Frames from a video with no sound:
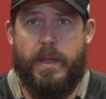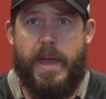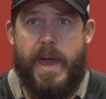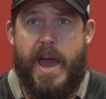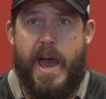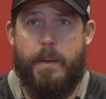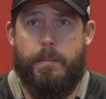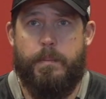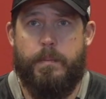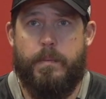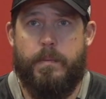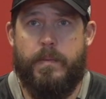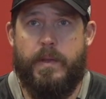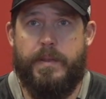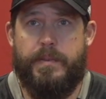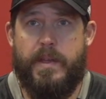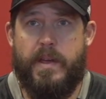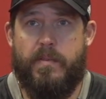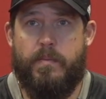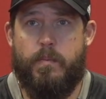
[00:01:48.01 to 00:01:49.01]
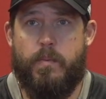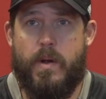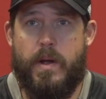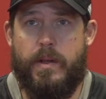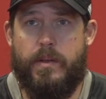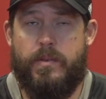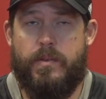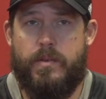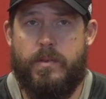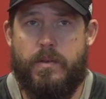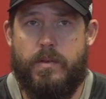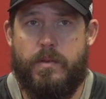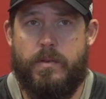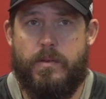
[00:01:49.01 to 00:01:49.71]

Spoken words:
gap that they've bridged,